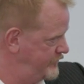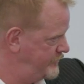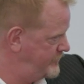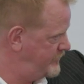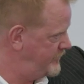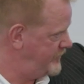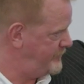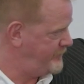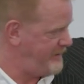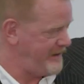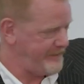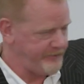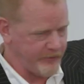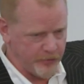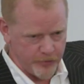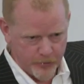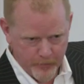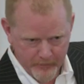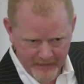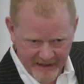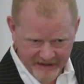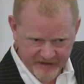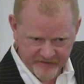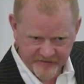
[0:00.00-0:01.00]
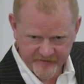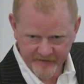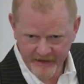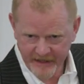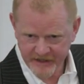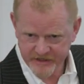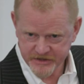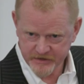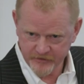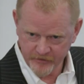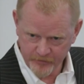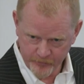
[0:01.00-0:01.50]
to the people who
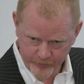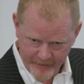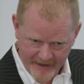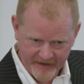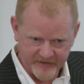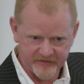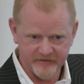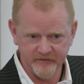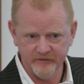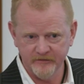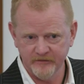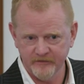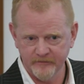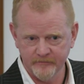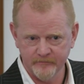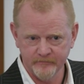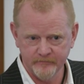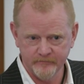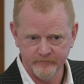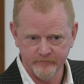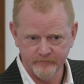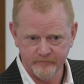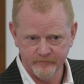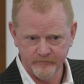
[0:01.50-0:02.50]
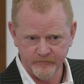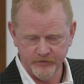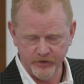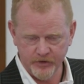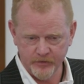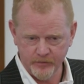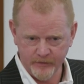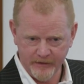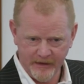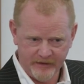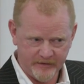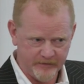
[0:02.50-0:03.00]
manufacture the resins to
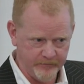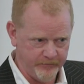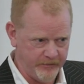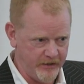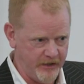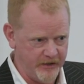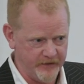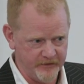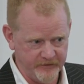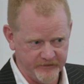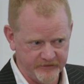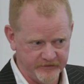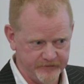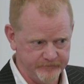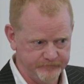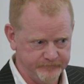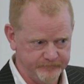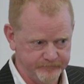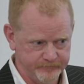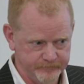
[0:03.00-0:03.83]
create the bottles.